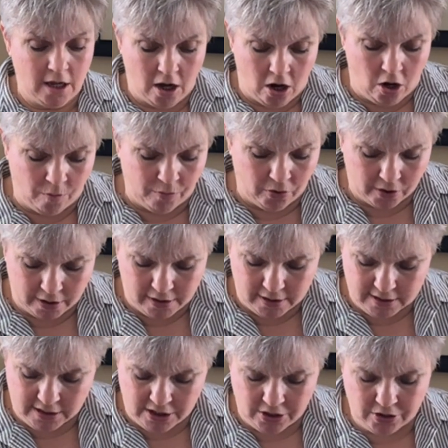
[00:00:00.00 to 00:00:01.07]
Our book
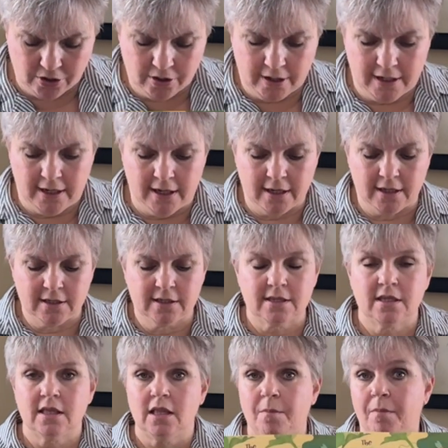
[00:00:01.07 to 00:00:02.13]
this year is
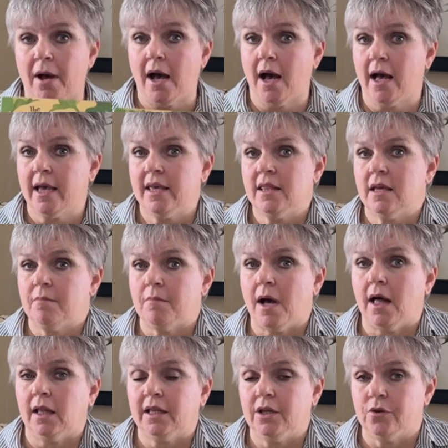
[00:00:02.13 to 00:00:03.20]
The Pie That
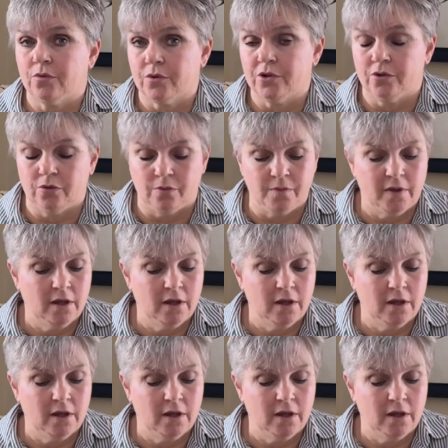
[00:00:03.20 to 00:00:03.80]
Molly Grew.